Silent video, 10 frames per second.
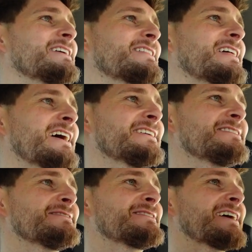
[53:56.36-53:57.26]
thank
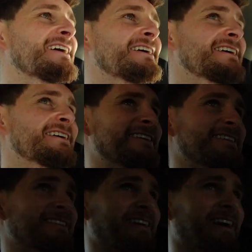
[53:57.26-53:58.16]
you,
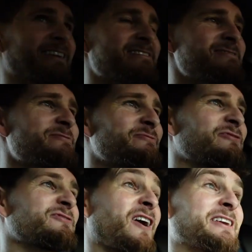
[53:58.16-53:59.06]
guys. I knew you'd
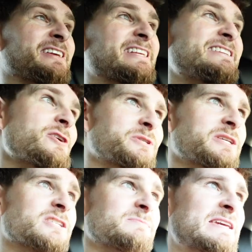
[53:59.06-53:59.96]
finally
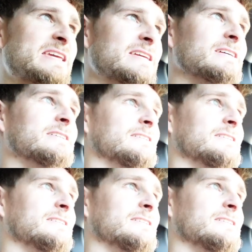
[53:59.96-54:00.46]
notice me.